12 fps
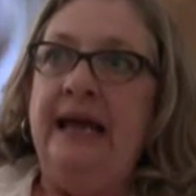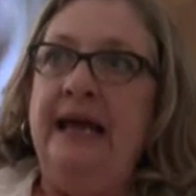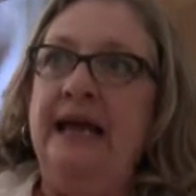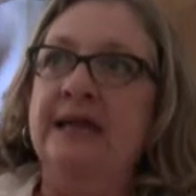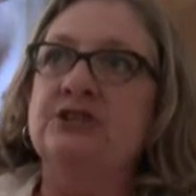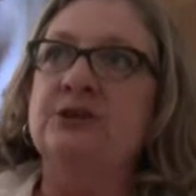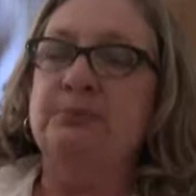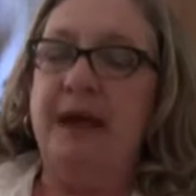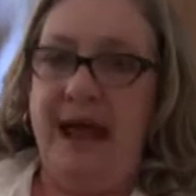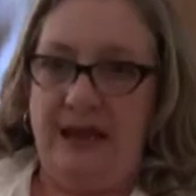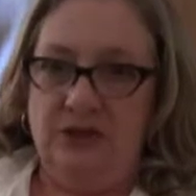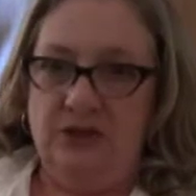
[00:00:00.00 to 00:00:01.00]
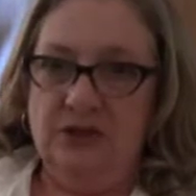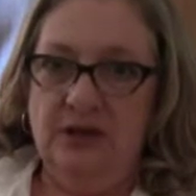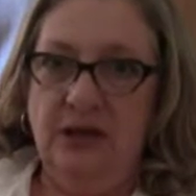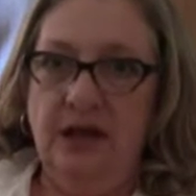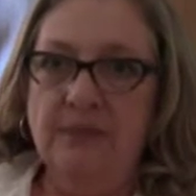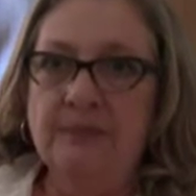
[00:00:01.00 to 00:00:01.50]
It depends
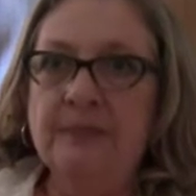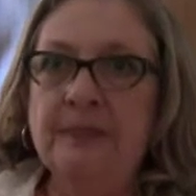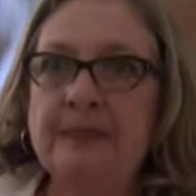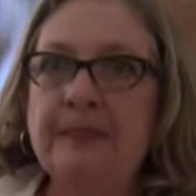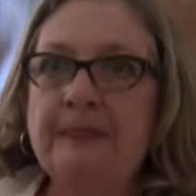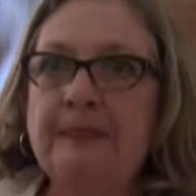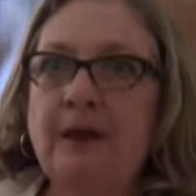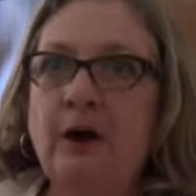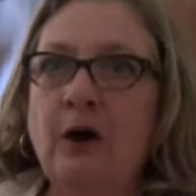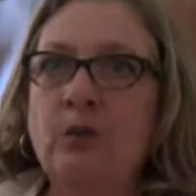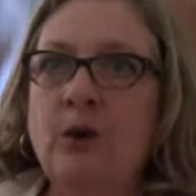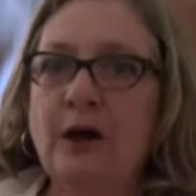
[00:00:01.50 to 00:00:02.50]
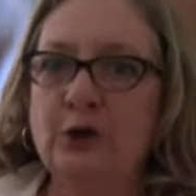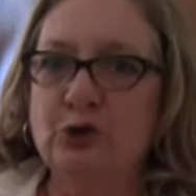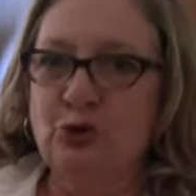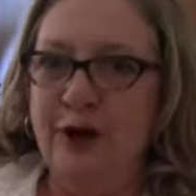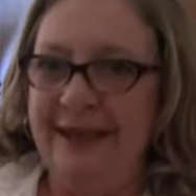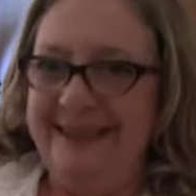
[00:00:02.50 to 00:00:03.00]
on what you're
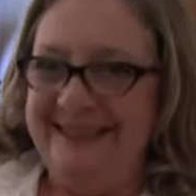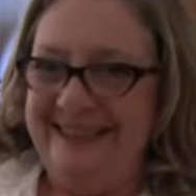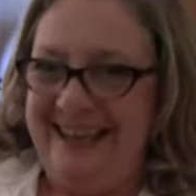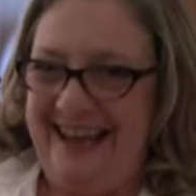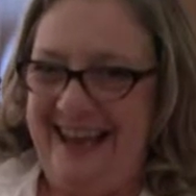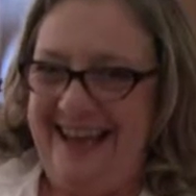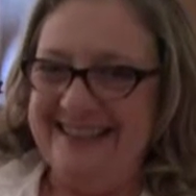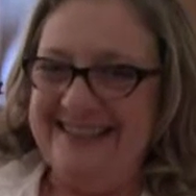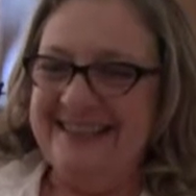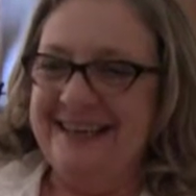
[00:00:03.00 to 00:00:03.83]
trying to get.